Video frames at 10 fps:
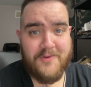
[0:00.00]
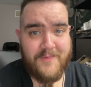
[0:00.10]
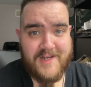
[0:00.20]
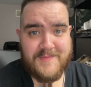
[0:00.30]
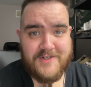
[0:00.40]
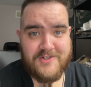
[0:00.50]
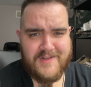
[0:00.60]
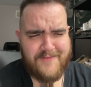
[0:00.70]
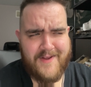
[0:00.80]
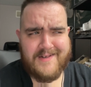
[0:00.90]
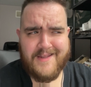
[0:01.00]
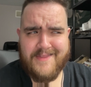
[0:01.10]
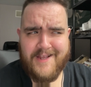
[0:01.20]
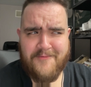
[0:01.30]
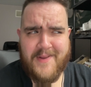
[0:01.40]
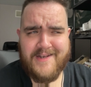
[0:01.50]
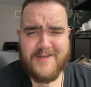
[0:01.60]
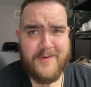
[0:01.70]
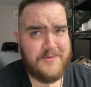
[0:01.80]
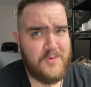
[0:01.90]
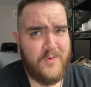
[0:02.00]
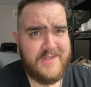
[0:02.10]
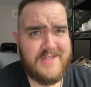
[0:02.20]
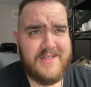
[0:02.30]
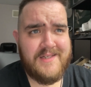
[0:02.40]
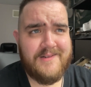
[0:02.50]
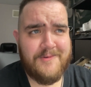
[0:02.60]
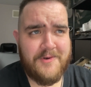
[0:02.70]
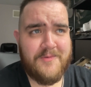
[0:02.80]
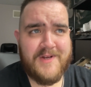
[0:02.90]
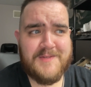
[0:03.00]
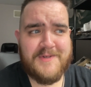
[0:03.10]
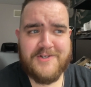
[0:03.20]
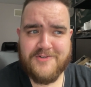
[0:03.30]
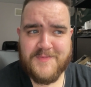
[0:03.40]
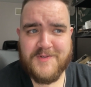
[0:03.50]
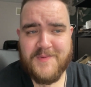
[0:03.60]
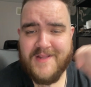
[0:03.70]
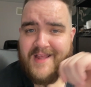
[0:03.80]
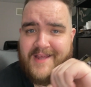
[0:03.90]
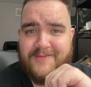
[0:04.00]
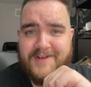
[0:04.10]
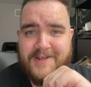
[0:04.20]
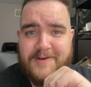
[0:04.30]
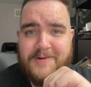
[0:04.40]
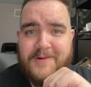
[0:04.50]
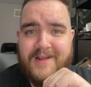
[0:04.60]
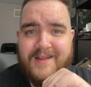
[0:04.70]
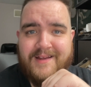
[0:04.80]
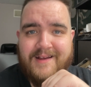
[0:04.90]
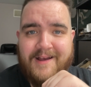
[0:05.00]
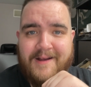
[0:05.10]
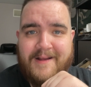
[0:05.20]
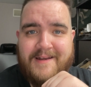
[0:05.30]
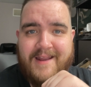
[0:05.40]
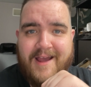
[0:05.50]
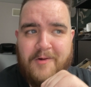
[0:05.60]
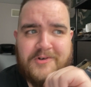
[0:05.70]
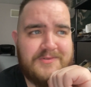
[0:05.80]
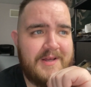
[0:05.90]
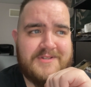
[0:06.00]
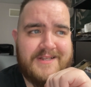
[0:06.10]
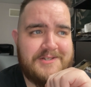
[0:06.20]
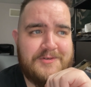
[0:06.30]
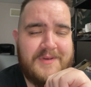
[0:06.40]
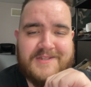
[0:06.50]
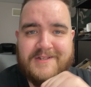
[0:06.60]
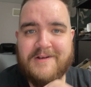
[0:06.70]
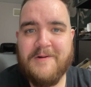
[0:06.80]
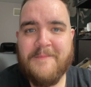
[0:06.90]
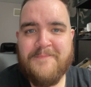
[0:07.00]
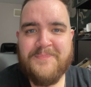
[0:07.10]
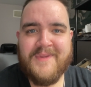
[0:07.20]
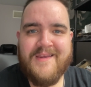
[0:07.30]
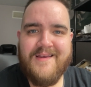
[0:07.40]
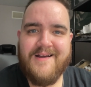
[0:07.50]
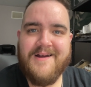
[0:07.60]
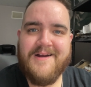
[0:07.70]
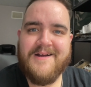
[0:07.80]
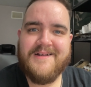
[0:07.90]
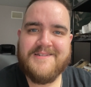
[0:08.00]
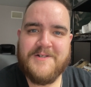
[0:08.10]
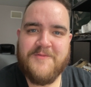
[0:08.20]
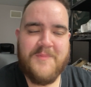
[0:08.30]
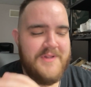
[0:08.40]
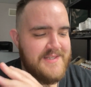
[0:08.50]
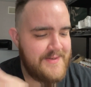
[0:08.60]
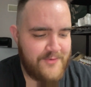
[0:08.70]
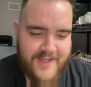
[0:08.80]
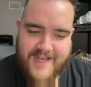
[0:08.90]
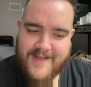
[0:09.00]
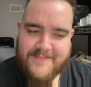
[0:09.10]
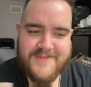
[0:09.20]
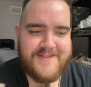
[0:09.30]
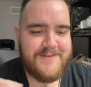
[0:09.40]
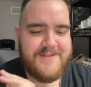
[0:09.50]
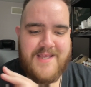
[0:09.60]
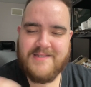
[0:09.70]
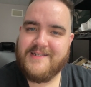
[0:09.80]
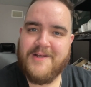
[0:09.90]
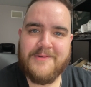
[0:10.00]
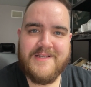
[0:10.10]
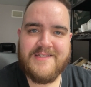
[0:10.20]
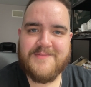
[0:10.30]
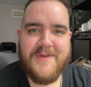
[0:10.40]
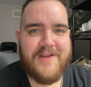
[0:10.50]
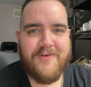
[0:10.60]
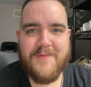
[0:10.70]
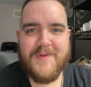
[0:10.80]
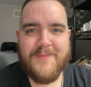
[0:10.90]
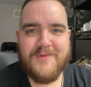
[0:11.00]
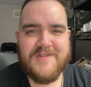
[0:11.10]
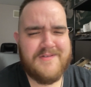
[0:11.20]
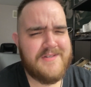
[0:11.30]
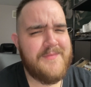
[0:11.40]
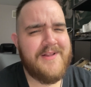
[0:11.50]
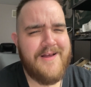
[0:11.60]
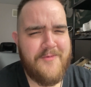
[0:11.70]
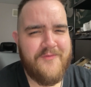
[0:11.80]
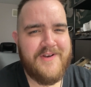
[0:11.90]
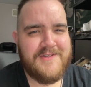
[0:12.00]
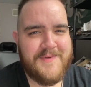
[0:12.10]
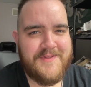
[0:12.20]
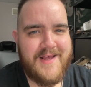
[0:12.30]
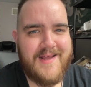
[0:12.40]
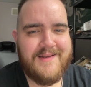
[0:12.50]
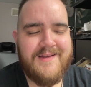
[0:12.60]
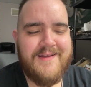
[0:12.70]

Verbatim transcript: of the Rings miniatures. In fact, I think I've painted about 20 Lord of the Rings miniatures between that video uh, and now, which that was like two months ago. Uh, so I've been playing several games, testing out lists, meeting great people. So there's going to be a lot more videos about that.